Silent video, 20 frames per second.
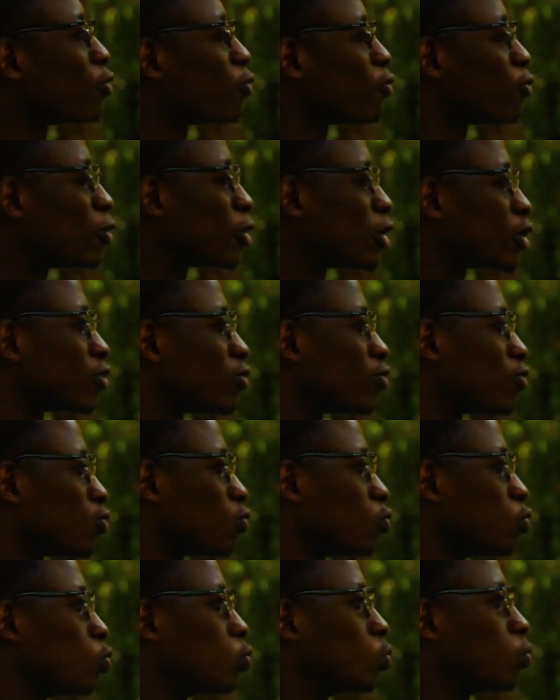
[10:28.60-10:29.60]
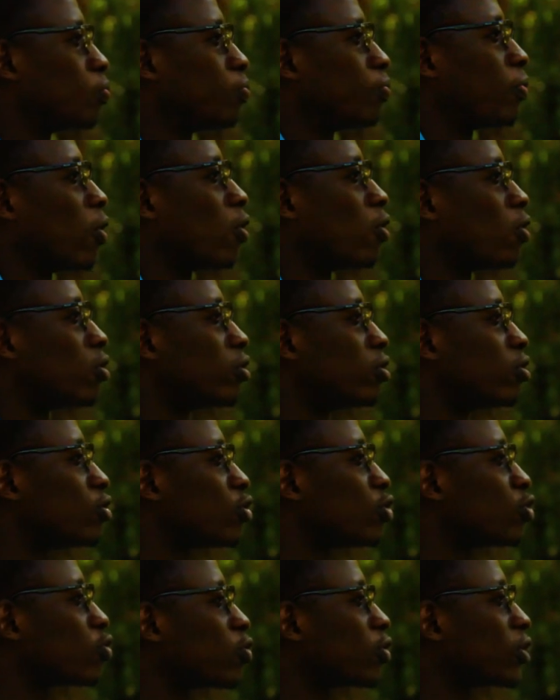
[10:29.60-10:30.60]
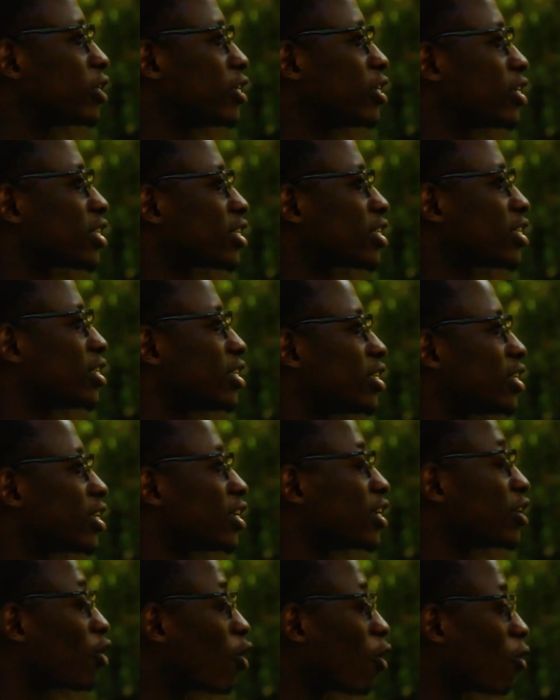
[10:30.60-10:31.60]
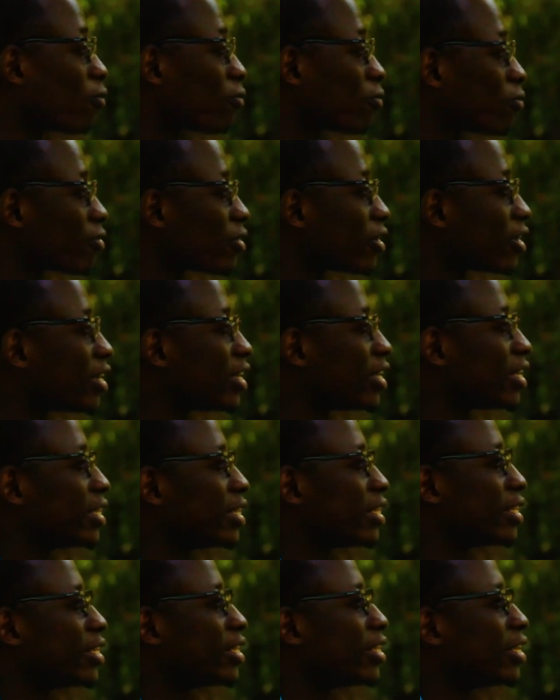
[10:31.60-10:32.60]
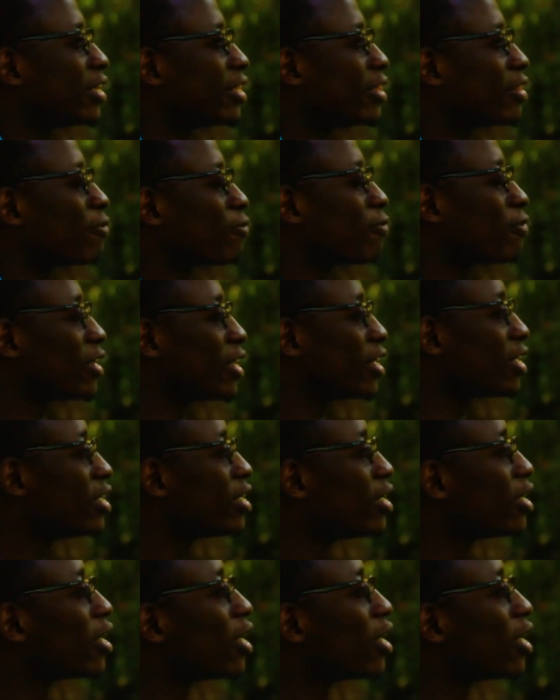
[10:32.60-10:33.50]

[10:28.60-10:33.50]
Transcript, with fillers: confusion to those who are just taking off in the field